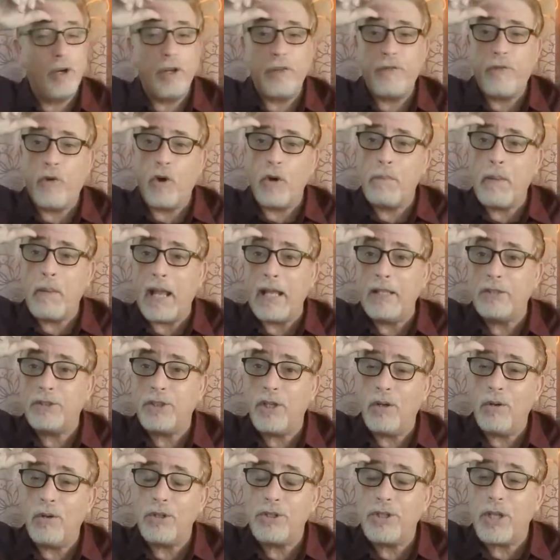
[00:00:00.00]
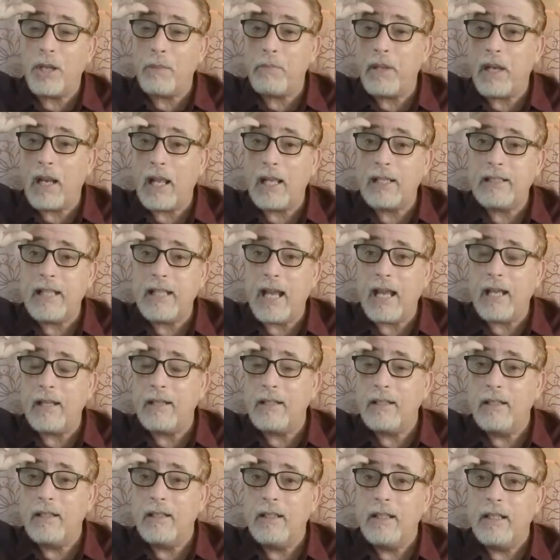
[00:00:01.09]
34 peso or something like
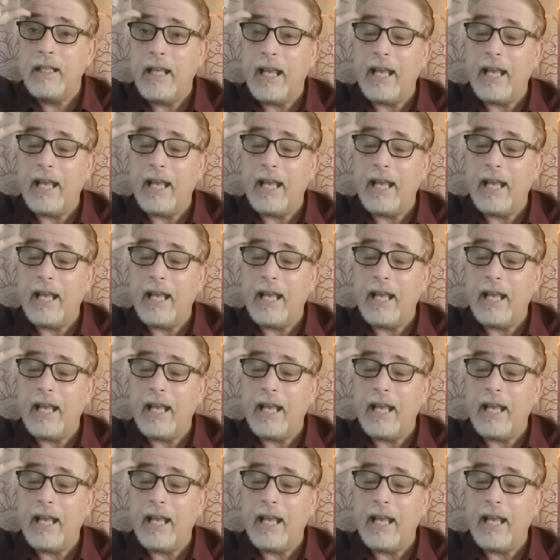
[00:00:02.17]
that.